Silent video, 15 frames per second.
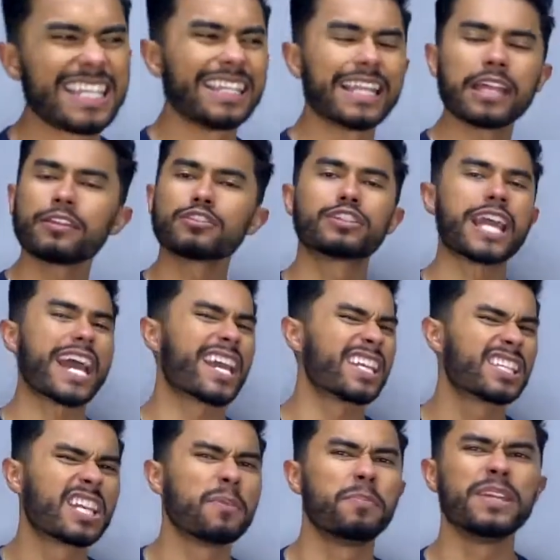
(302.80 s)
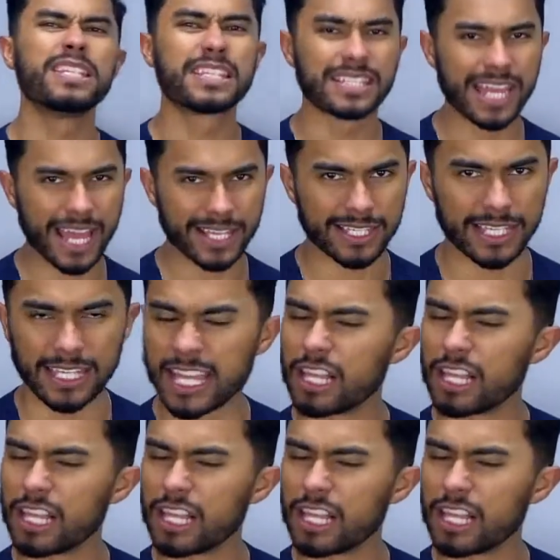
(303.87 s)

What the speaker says: See, leather jackets can be sexy.